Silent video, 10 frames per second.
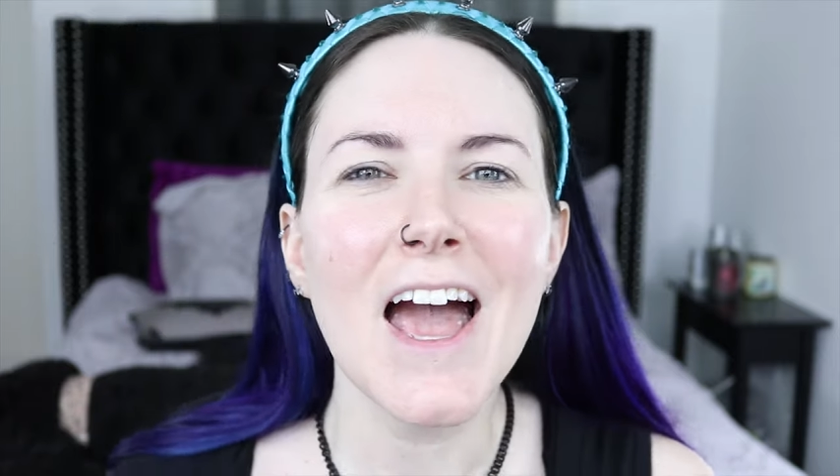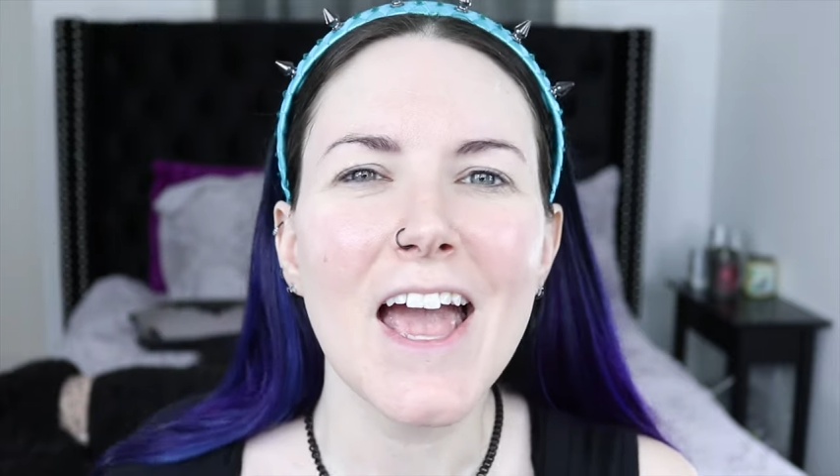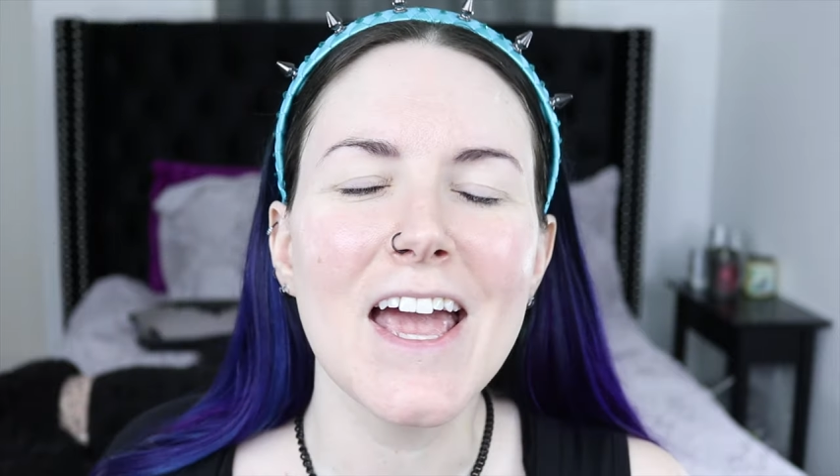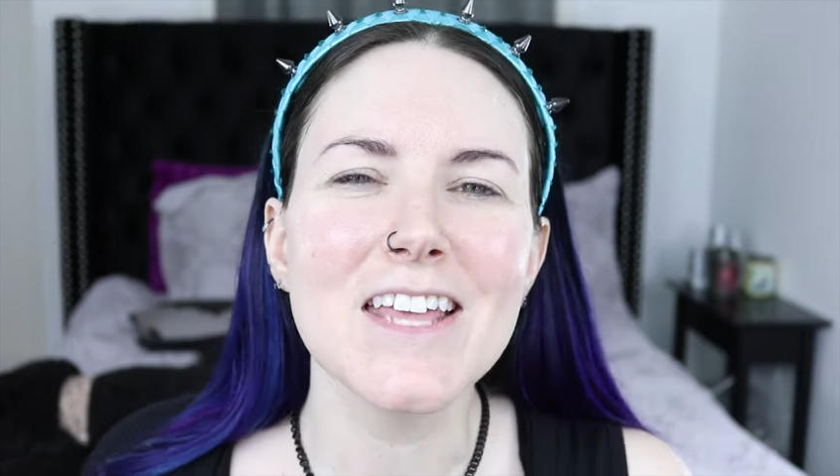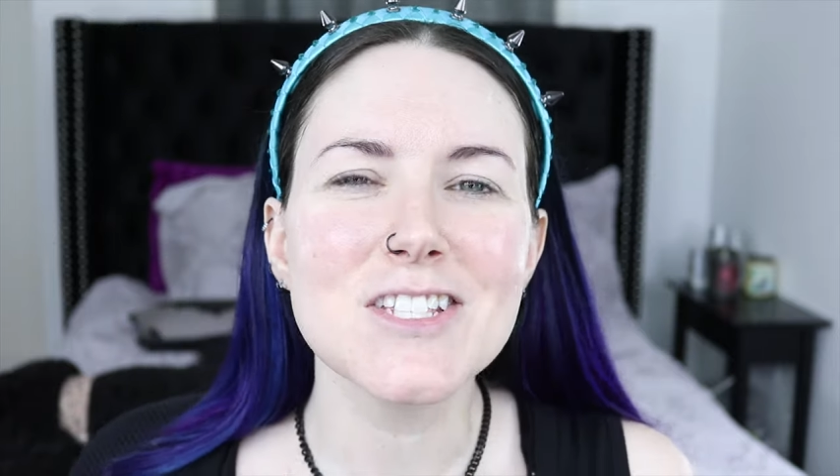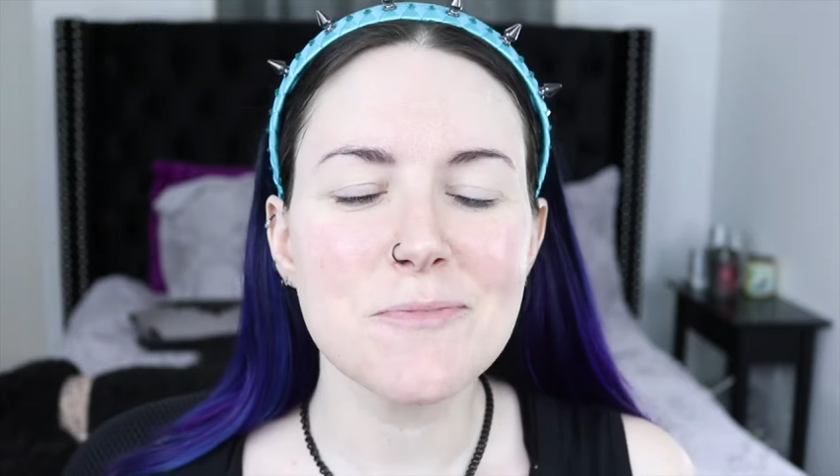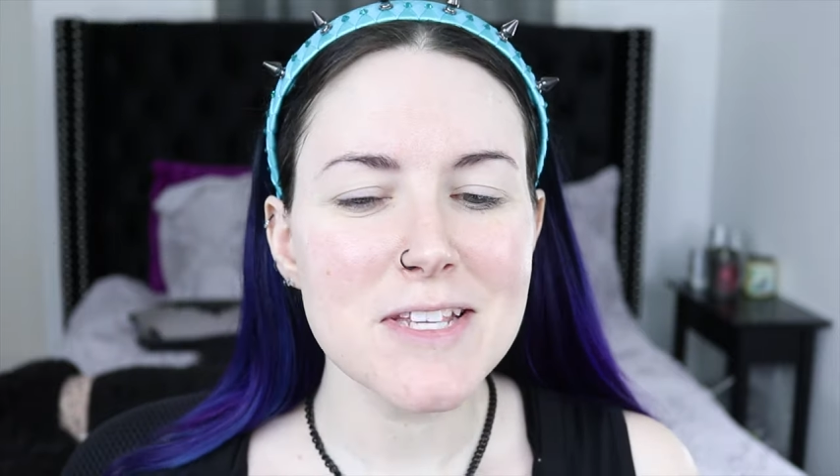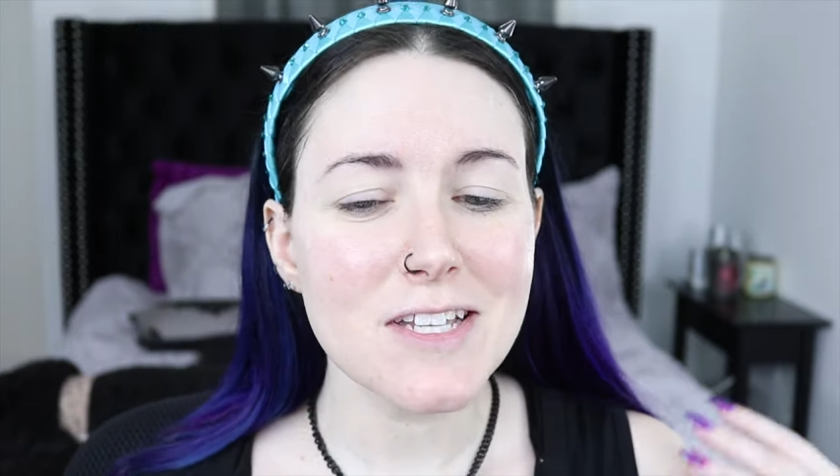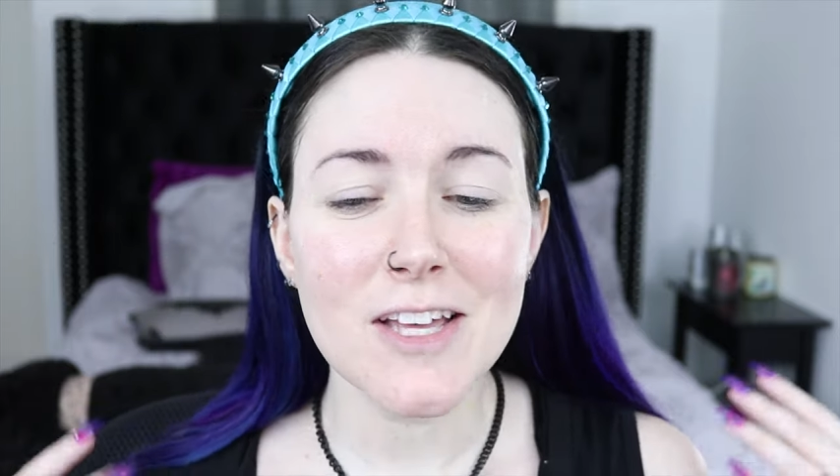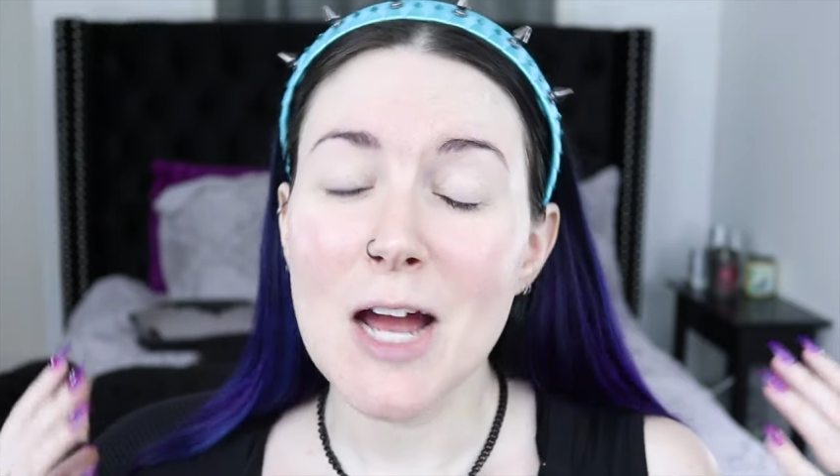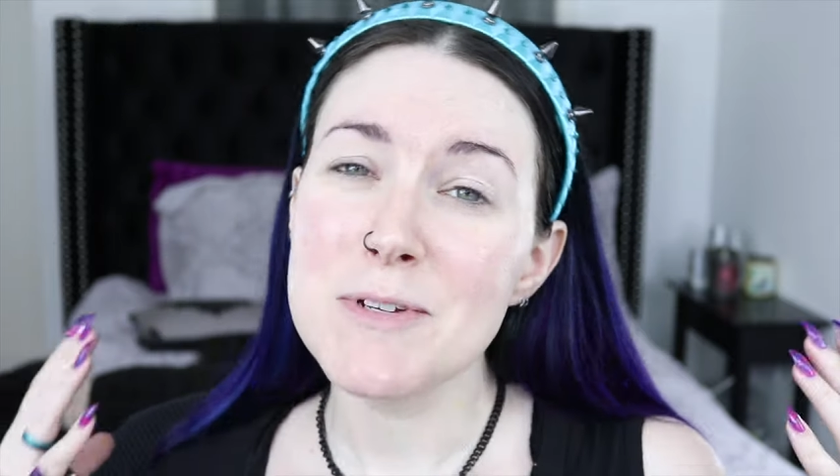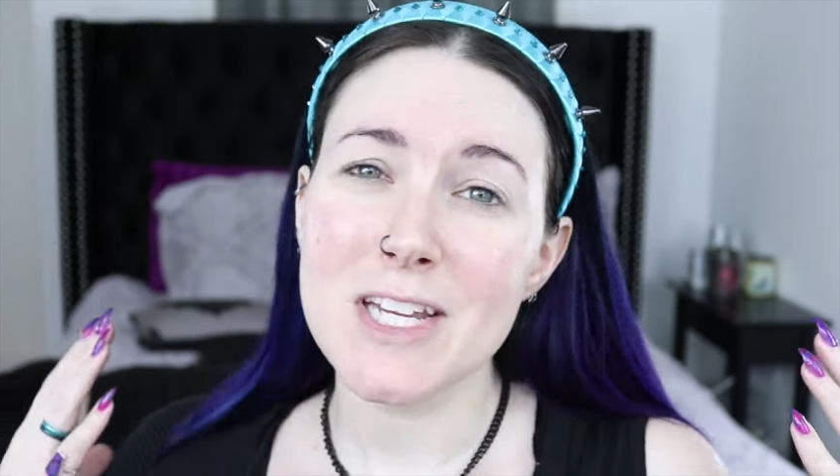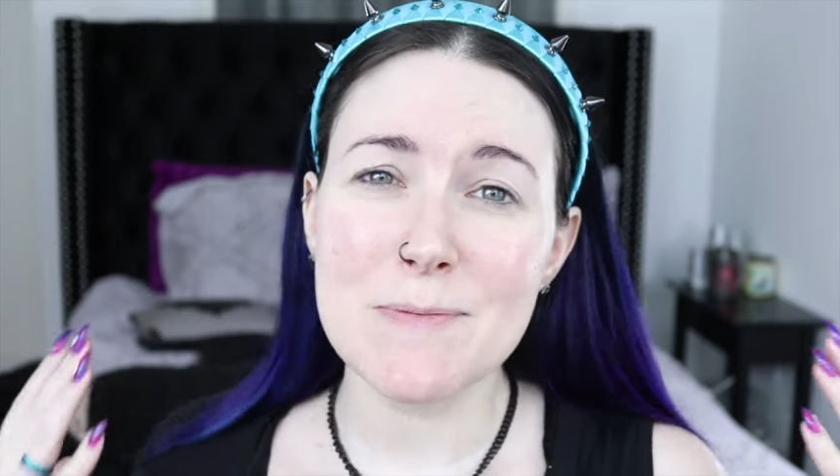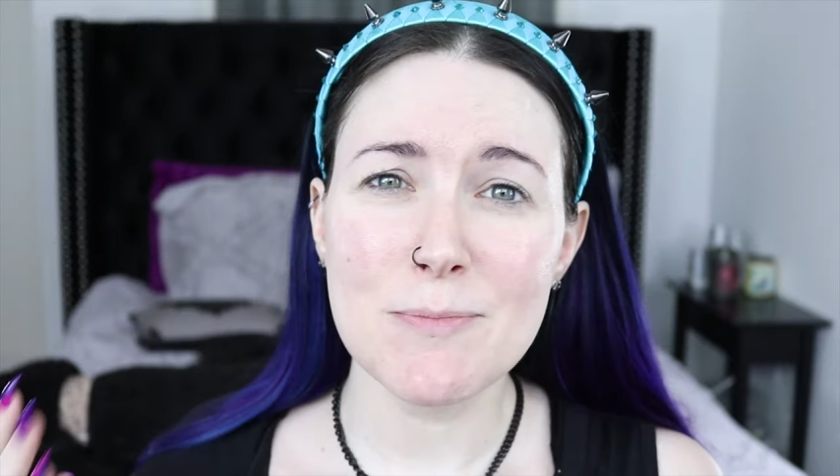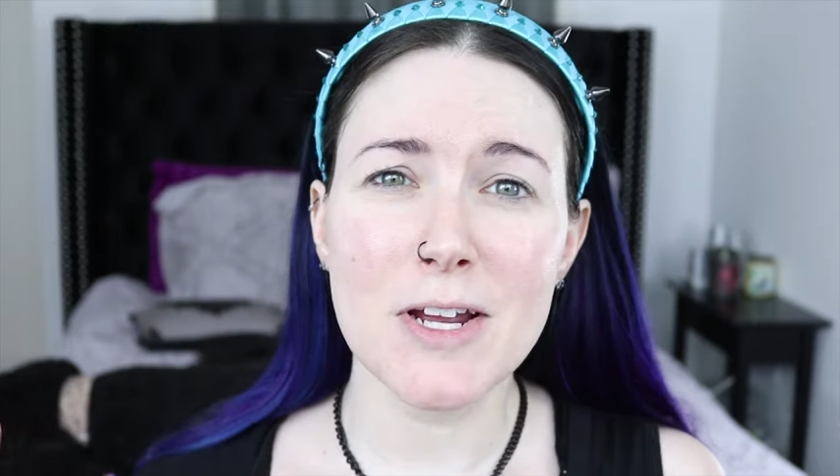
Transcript: And so basically, I'm just going to be